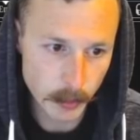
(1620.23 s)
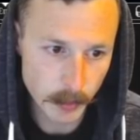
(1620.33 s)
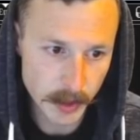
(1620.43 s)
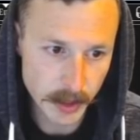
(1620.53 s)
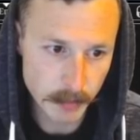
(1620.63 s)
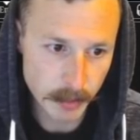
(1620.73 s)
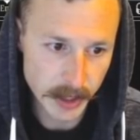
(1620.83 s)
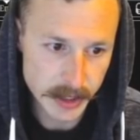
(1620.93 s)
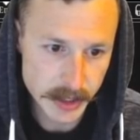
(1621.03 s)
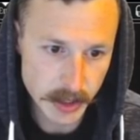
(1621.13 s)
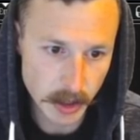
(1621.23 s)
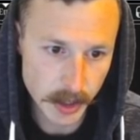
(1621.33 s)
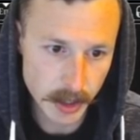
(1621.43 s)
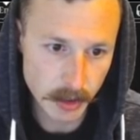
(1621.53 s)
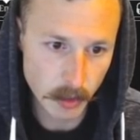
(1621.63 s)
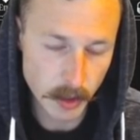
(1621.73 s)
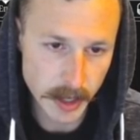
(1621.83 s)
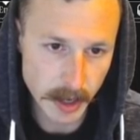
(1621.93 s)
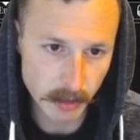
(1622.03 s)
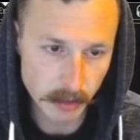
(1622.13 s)
and then play Skargan or
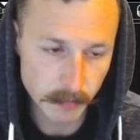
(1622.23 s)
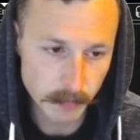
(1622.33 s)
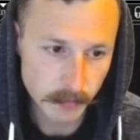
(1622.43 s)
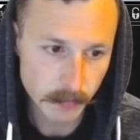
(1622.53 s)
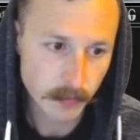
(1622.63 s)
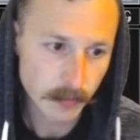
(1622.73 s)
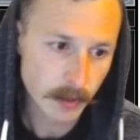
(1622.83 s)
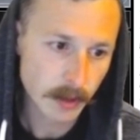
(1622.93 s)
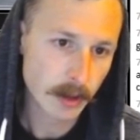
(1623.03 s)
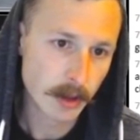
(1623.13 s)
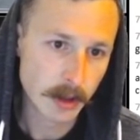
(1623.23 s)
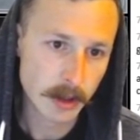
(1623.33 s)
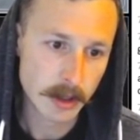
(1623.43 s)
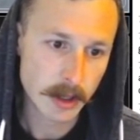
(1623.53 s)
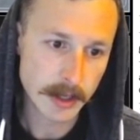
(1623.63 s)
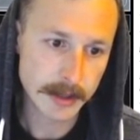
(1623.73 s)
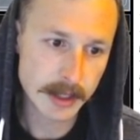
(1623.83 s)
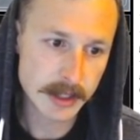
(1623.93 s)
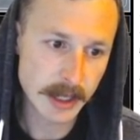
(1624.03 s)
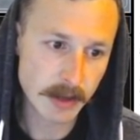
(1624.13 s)
Nettle. I think
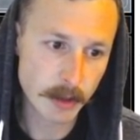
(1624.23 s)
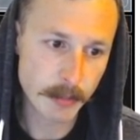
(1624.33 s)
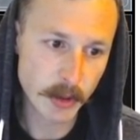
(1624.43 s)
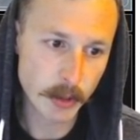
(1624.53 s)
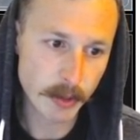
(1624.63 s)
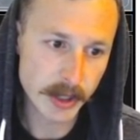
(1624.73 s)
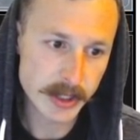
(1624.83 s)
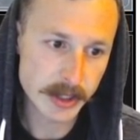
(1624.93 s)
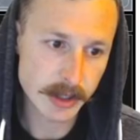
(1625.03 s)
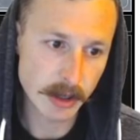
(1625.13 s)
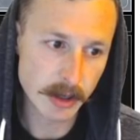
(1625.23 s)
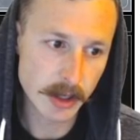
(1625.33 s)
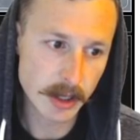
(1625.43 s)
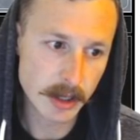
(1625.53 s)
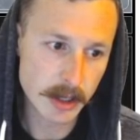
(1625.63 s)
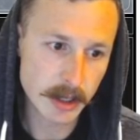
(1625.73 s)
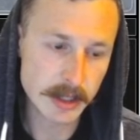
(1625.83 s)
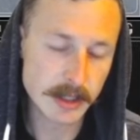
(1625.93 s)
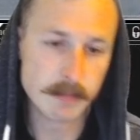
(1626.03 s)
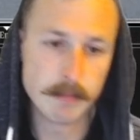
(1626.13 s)
send with both, play Skargan
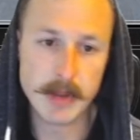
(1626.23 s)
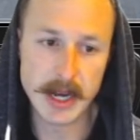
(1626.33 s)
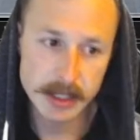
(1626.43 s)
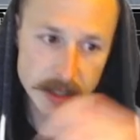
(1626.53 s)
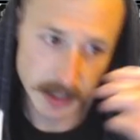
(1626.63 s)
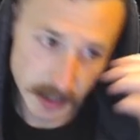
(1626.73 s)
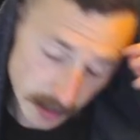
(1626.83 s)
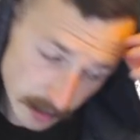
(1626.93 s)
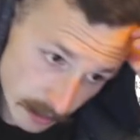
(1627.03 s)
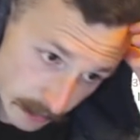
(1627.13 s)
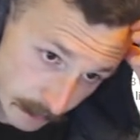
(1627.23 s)
is best here.